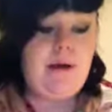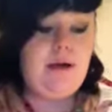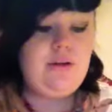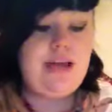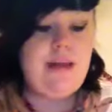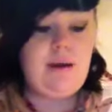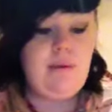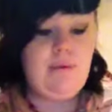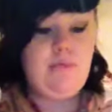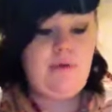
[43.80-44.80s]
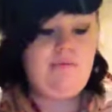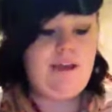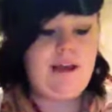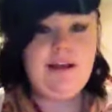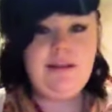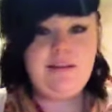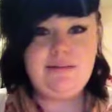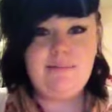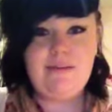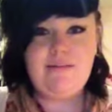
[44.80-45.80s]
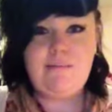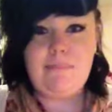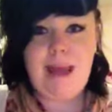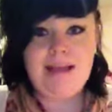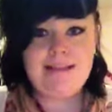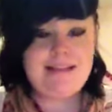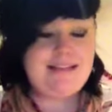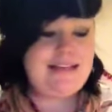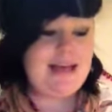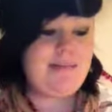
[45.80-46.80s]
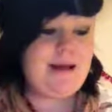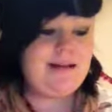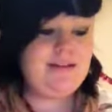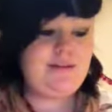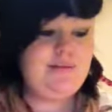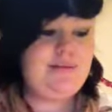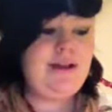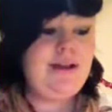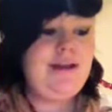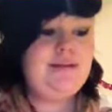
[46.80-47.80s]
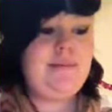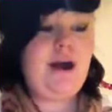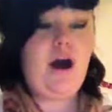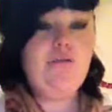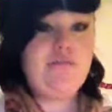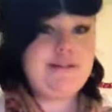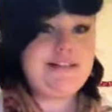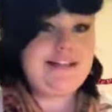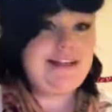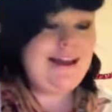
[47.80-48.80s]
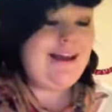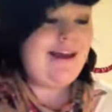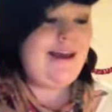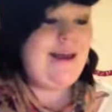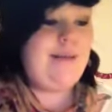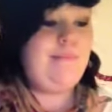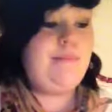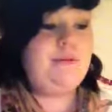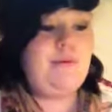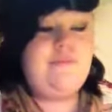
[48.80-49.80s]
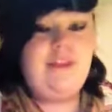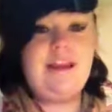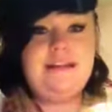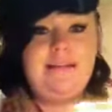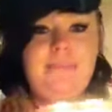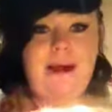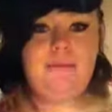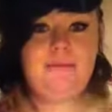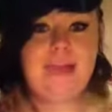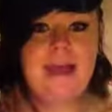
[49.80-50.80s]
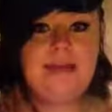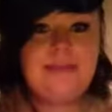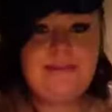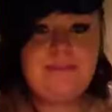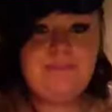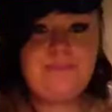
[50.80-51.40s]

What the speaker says: I only came out with one thing because it was a bit of a mess in TK Maxx. So it was a bit off-putting. But the one thing I did buy was a candle.